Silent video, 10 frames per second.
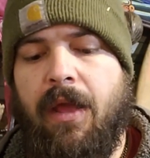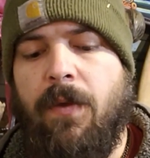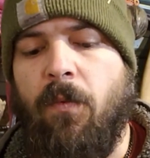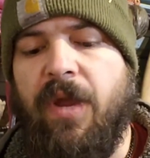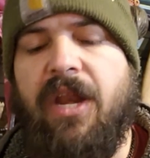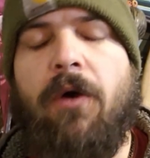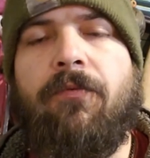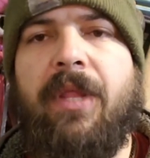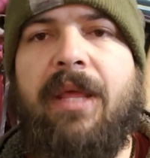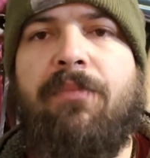We don't
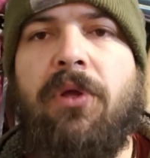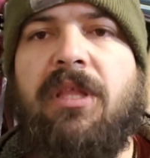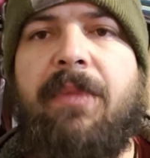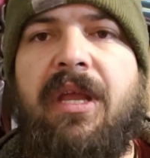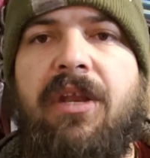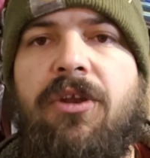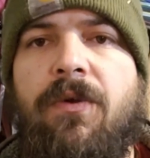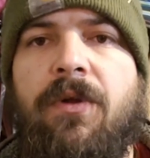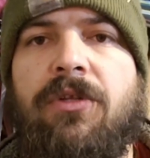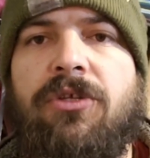really put them in
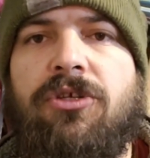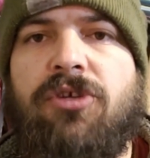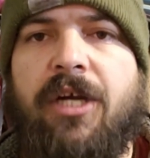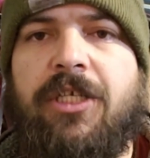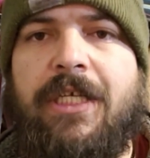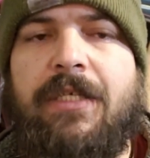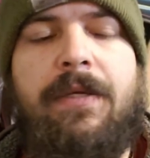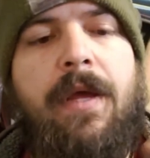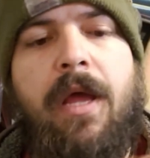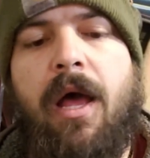new construction.
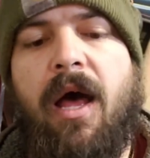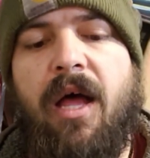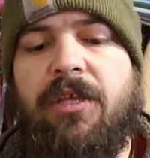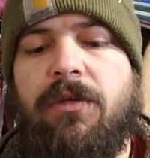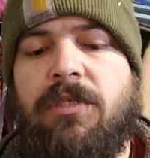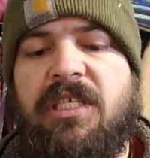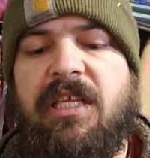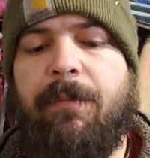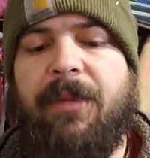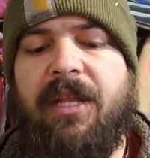You see
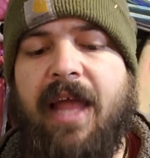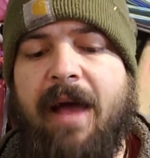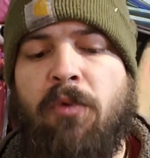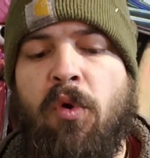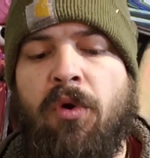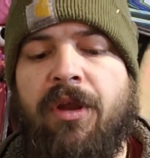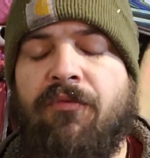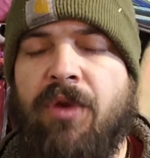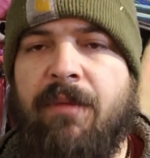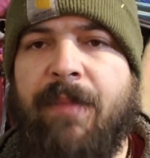them a lot more
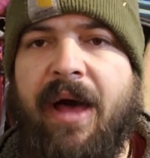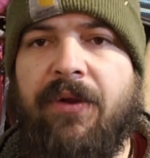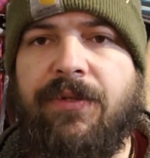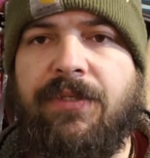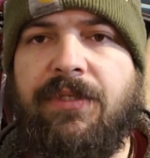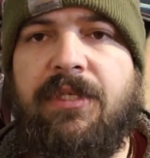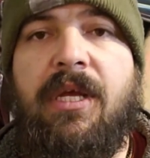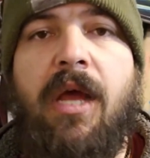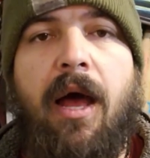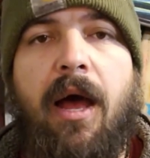in remodels
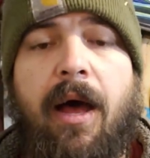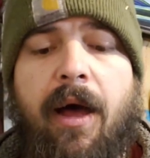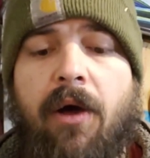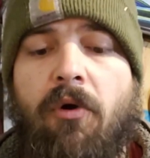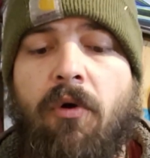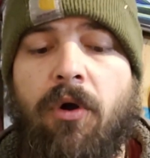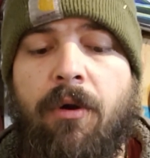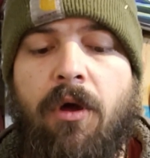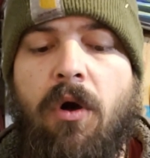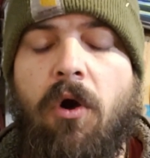or
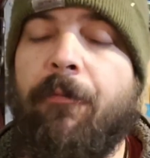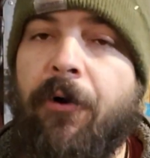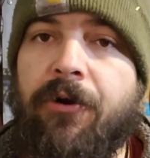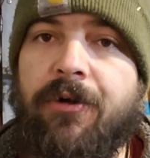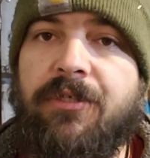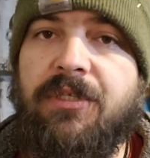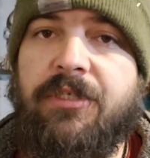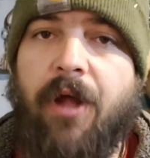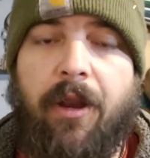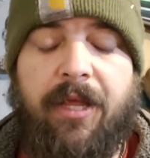homeowners
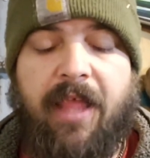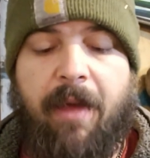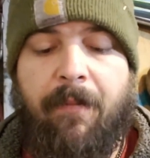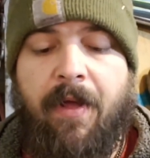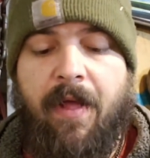installing them.